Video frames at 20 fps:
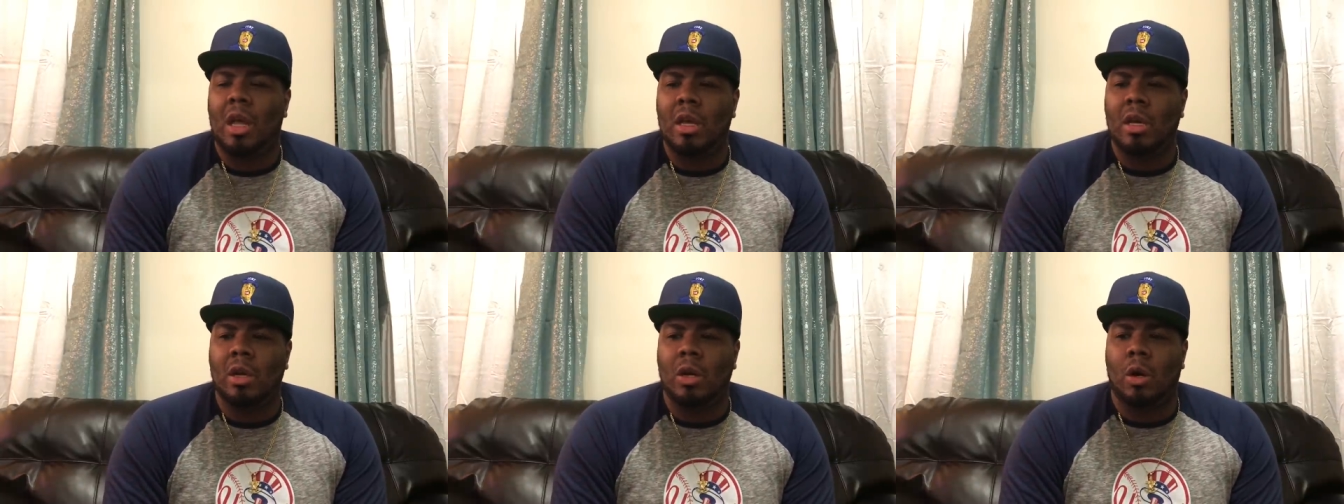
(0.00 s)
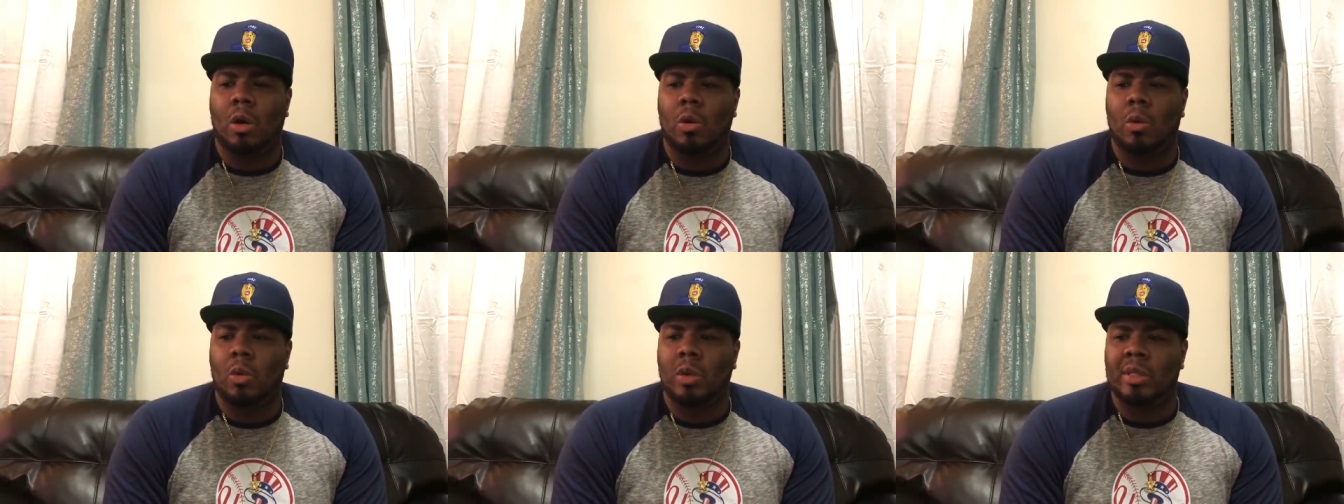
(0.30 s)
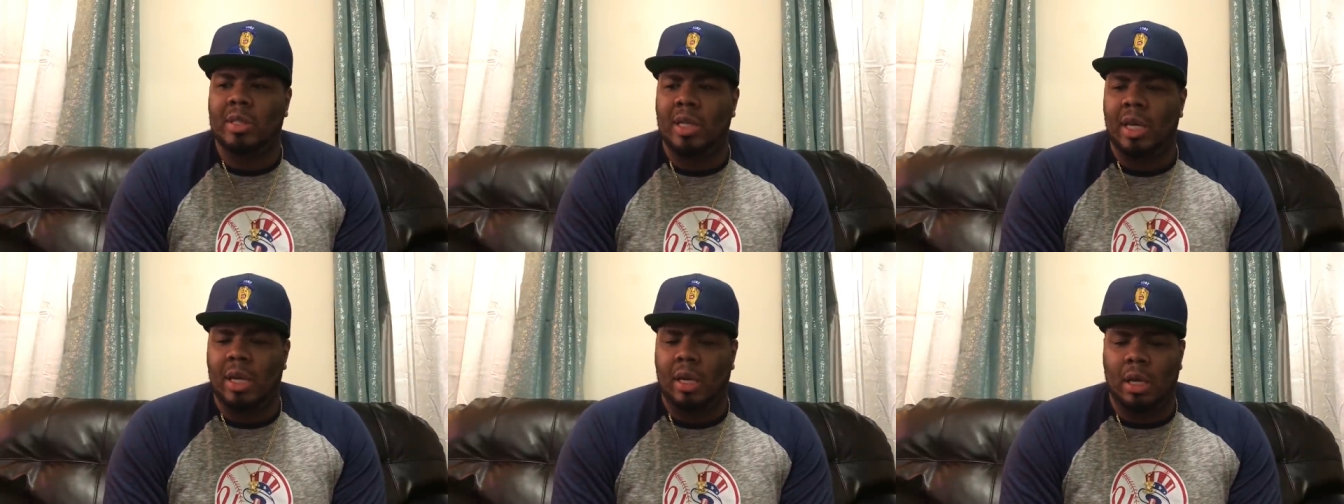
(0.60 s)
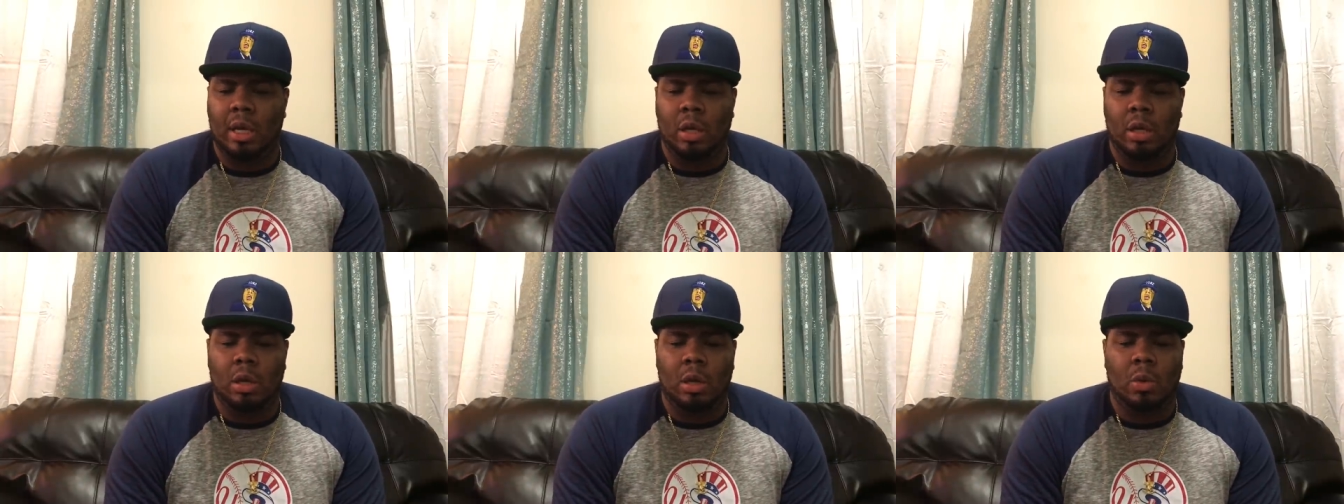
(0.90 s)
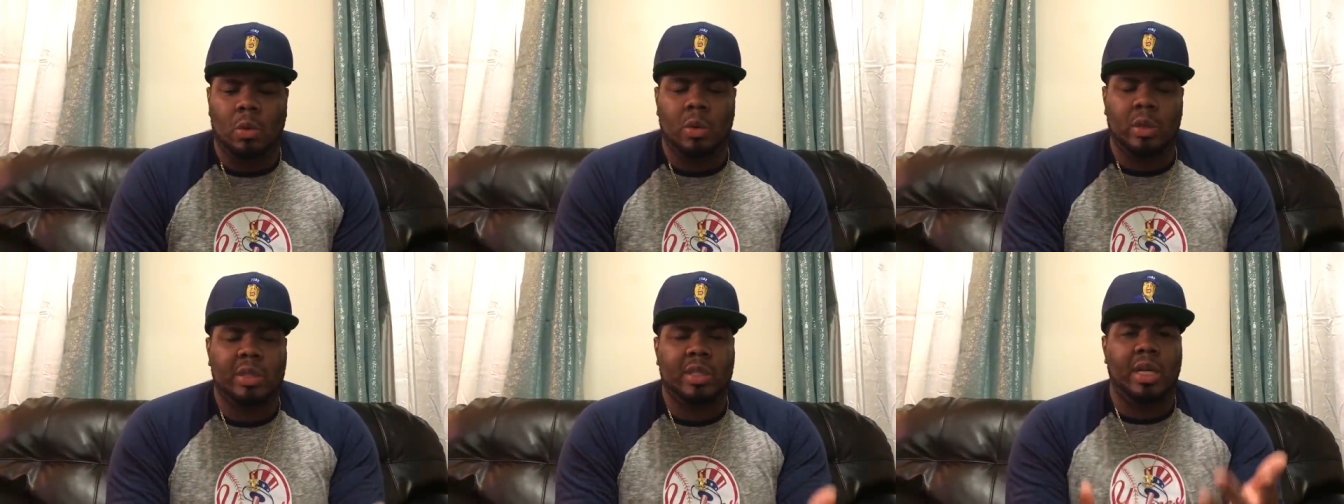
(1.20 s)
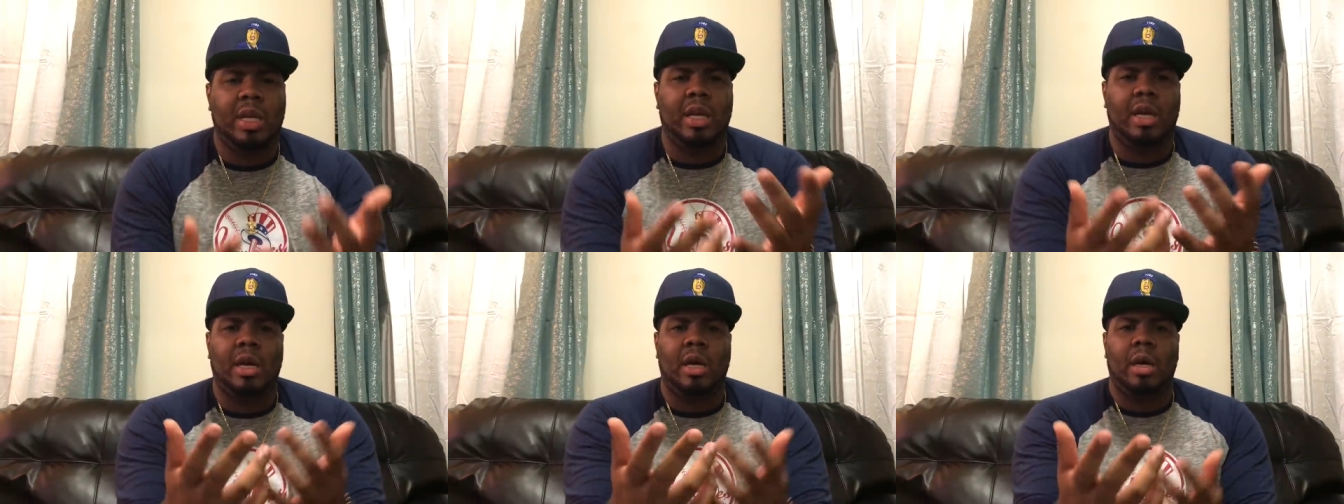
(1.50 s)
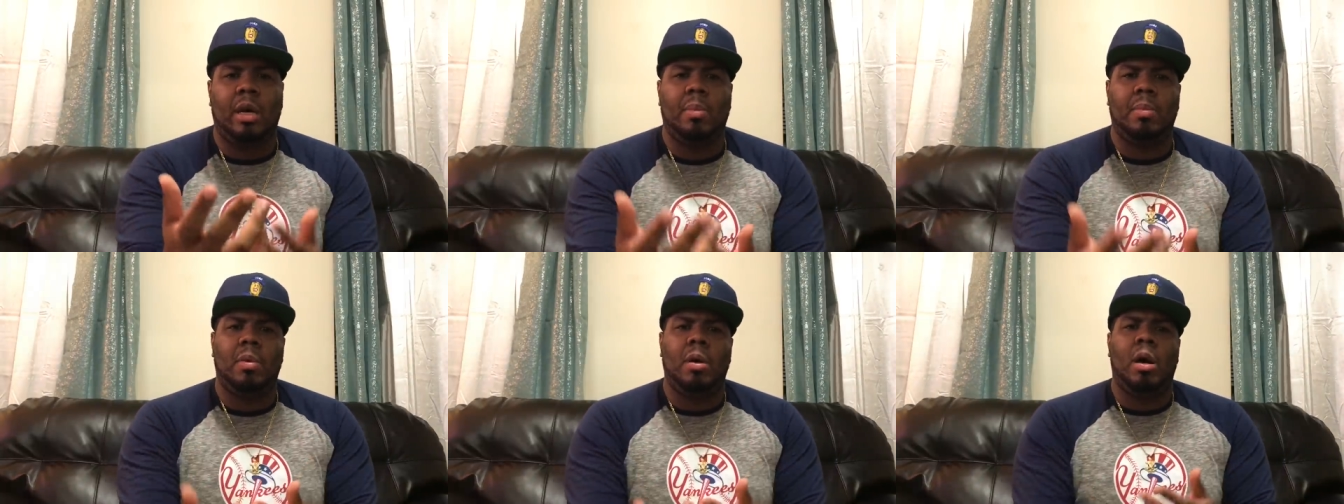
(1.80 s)
you know, we're seeing we're seeing
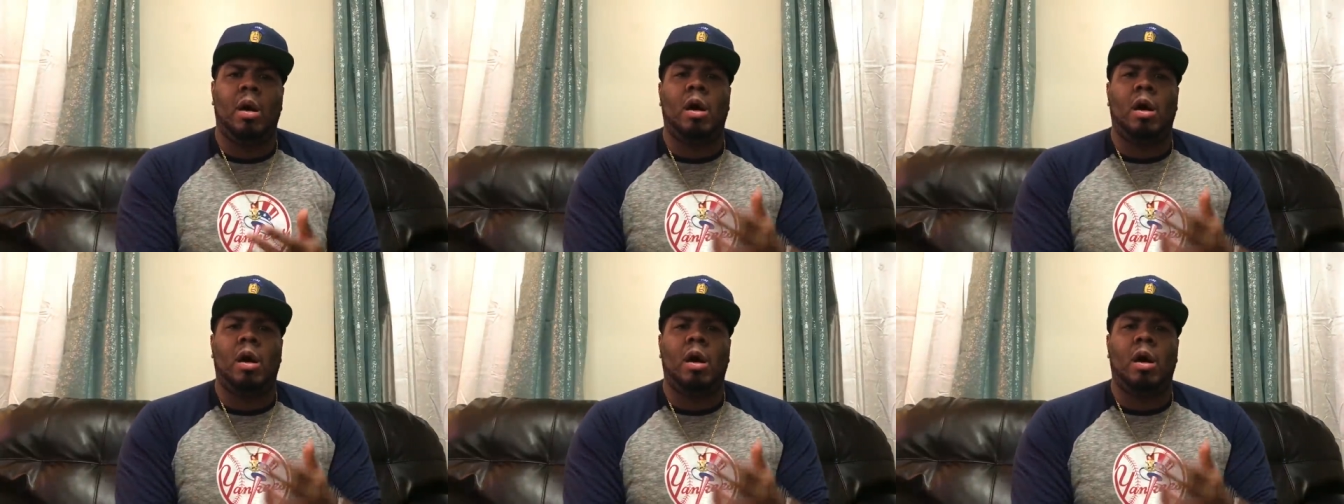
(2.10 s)
um,